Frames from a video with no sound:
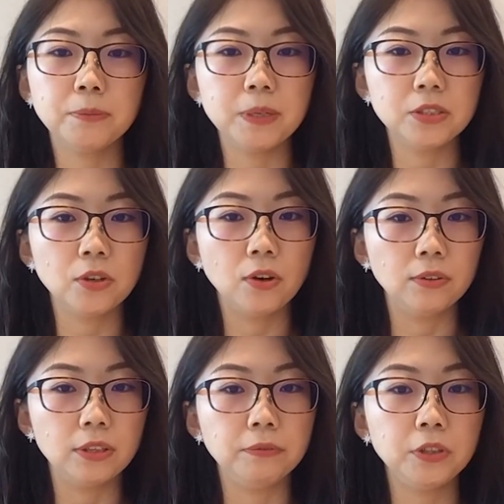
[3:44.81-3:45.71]
based
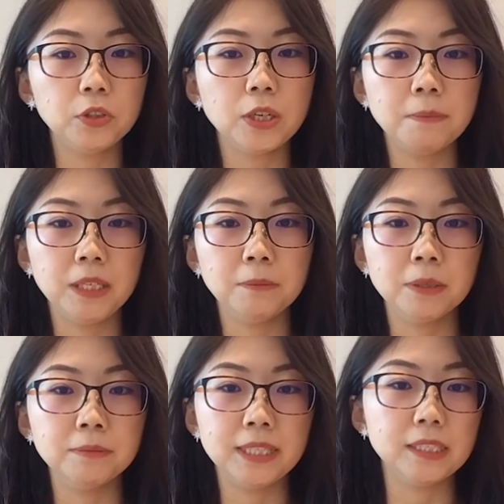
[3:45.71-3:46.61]
on the future
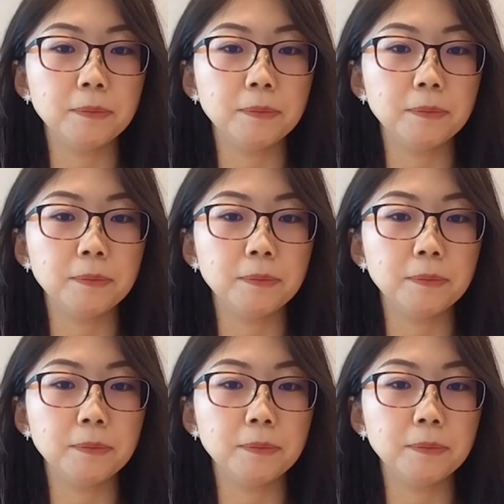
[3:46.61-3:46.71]
minimum lease